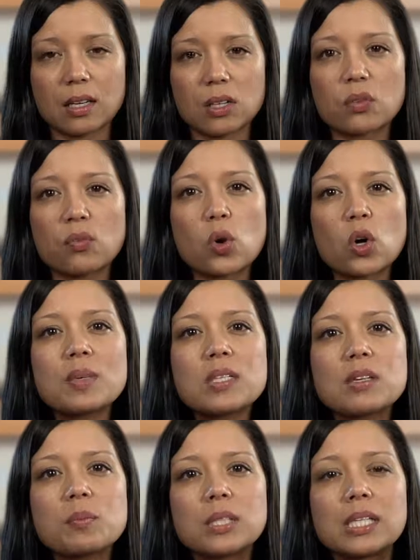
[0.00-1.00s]
The form
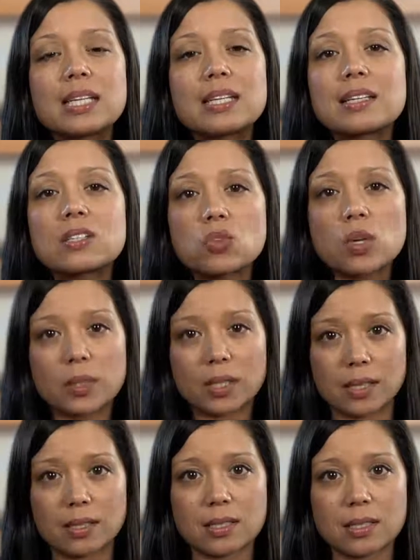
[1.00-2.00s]
is completed in
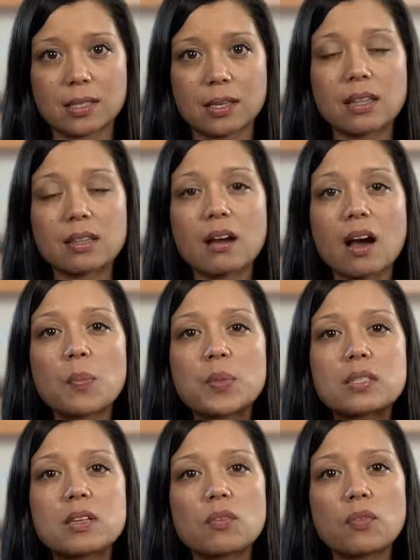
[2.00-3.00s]
triplicate, and the
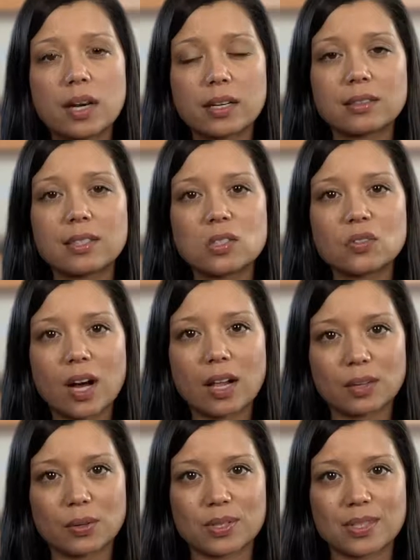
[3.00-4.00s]
copies are filed as
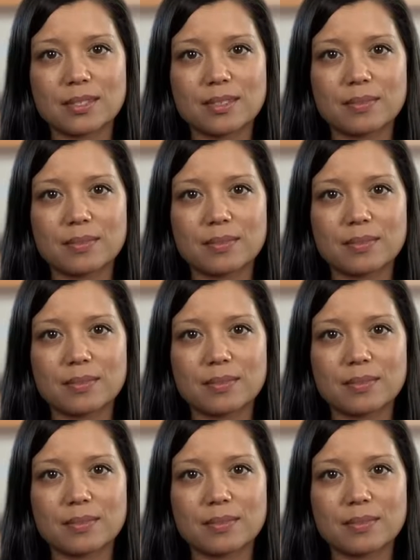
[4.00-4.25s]
follows.